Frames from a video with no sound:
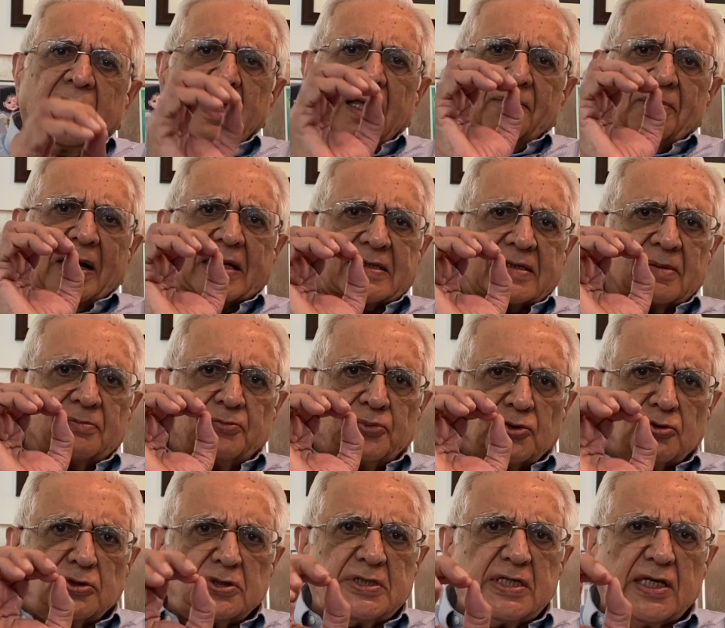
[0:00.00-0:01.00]
But the
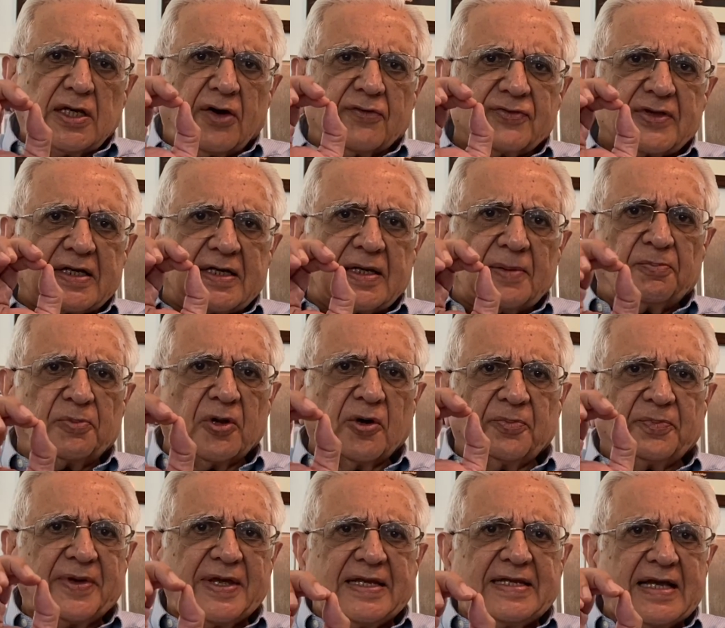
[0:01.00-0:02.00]
beauty of the
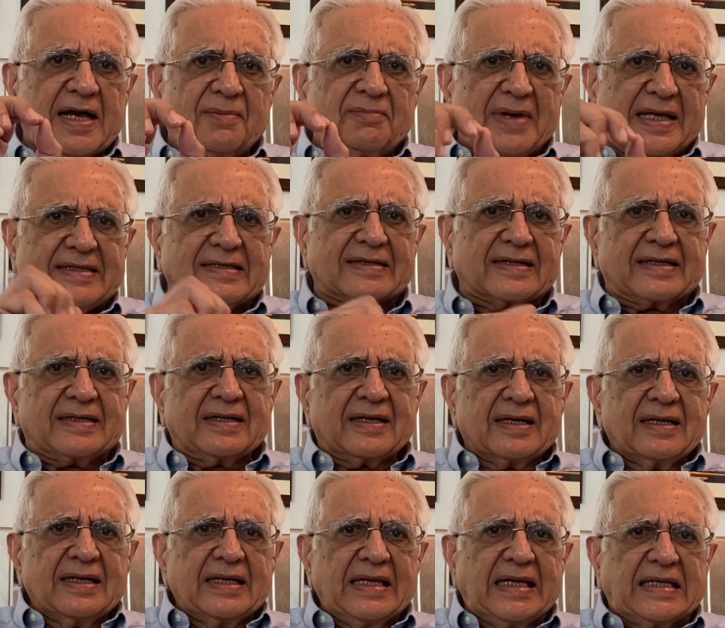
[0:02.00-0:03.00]
Diplopedia method
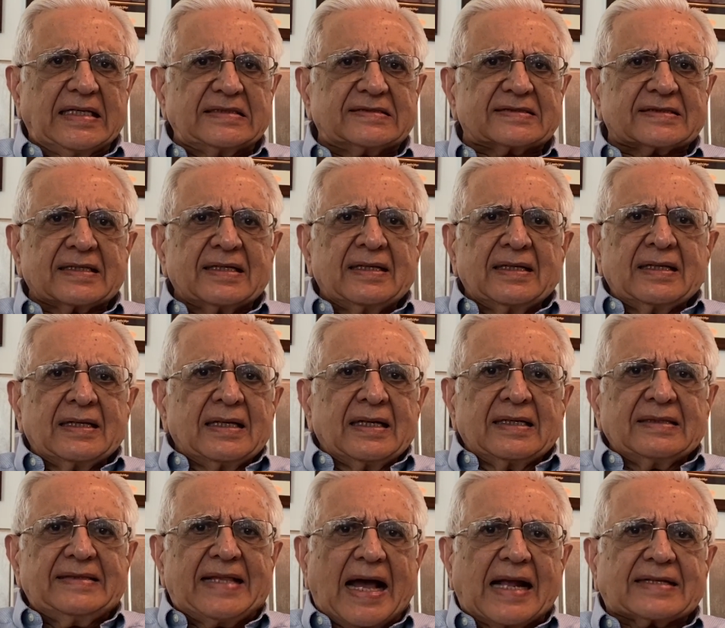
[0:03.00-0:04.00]
is
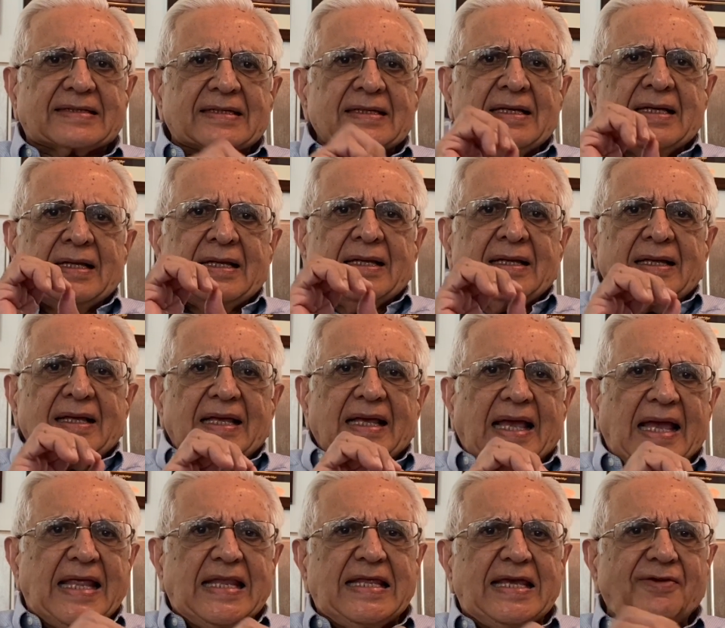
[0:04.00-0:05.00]
that
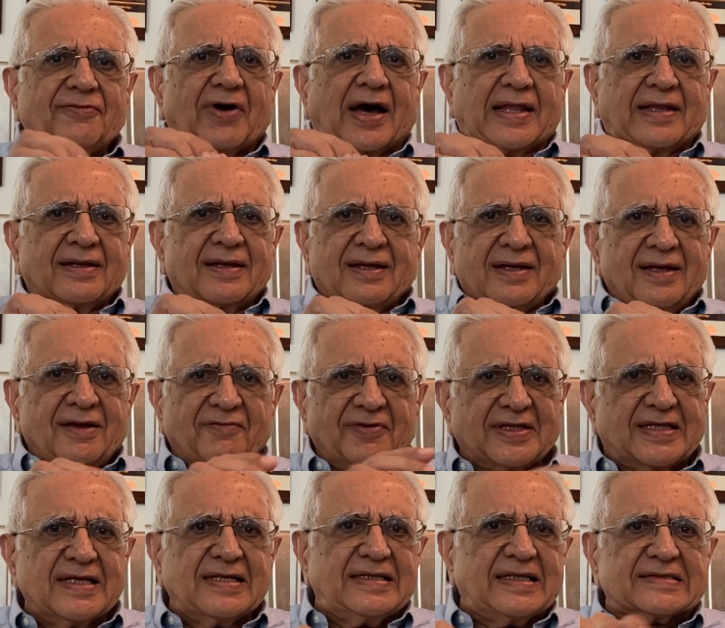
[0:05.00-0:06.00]
anyone
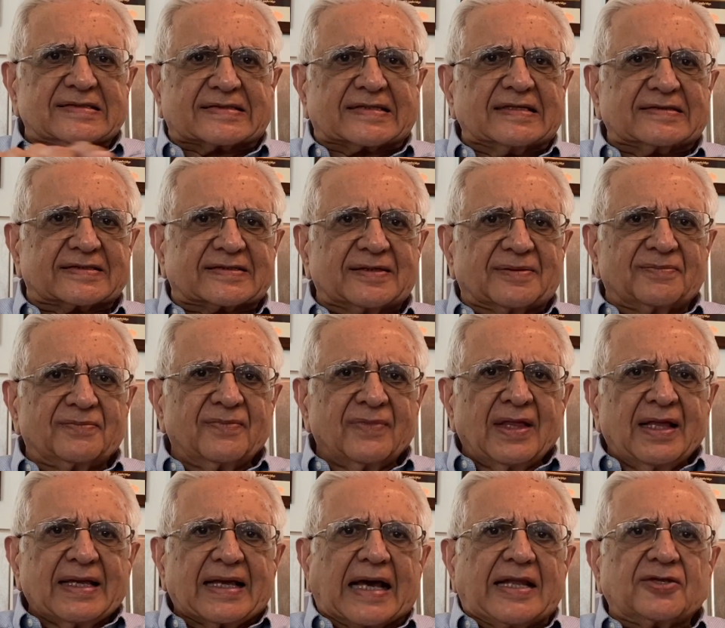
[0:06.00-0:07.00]
within the system
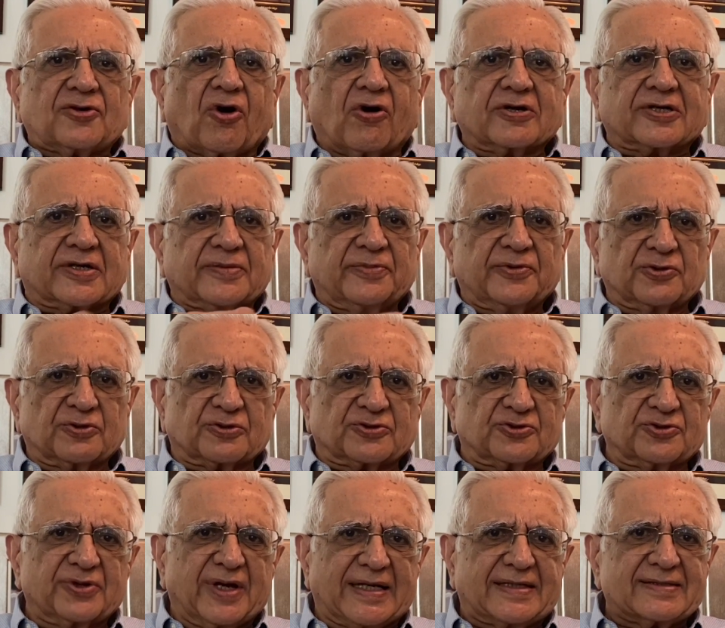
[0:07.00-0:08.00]
can contribute to
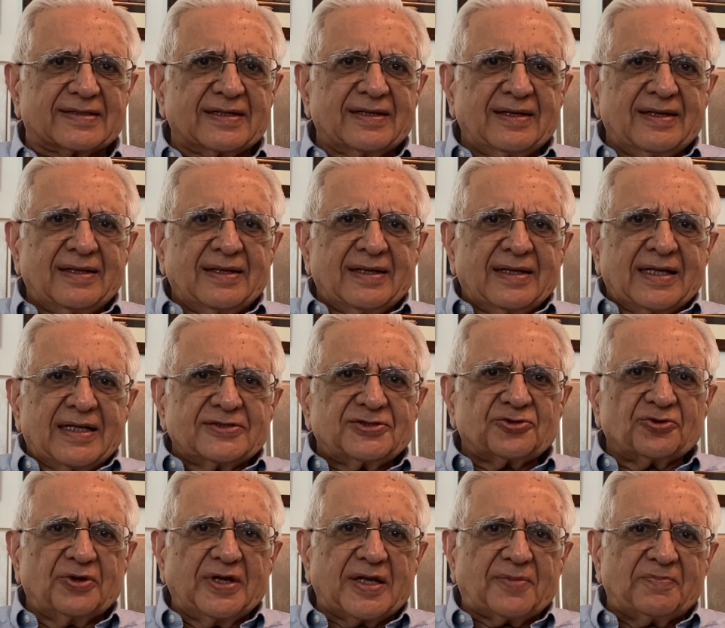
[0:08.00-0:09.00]
it. So
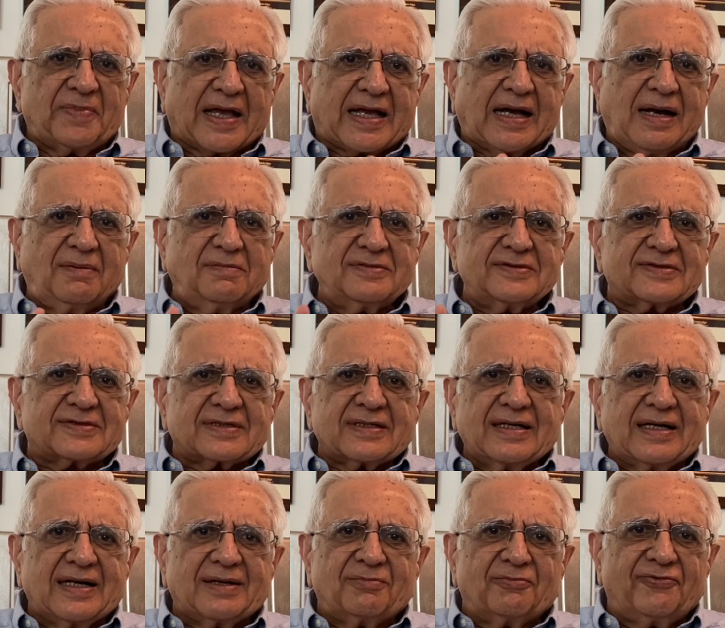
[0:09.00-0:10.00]
it becomes
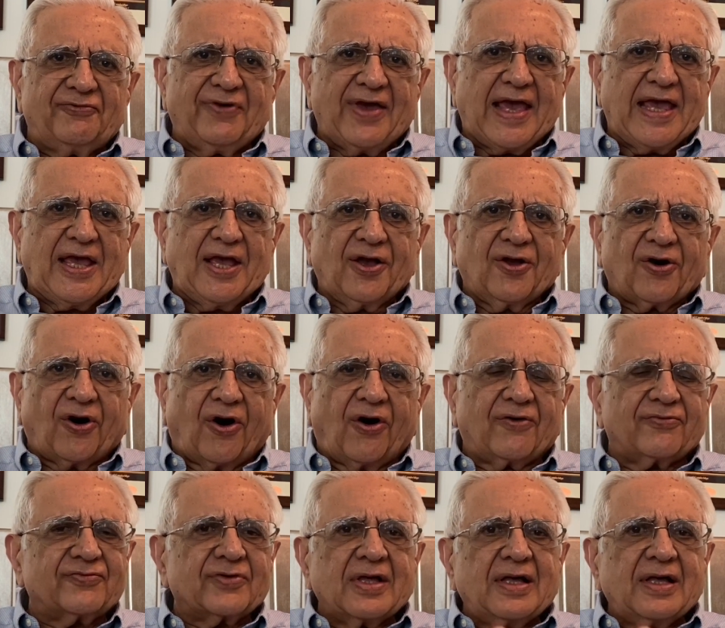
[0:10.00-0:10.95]
a way of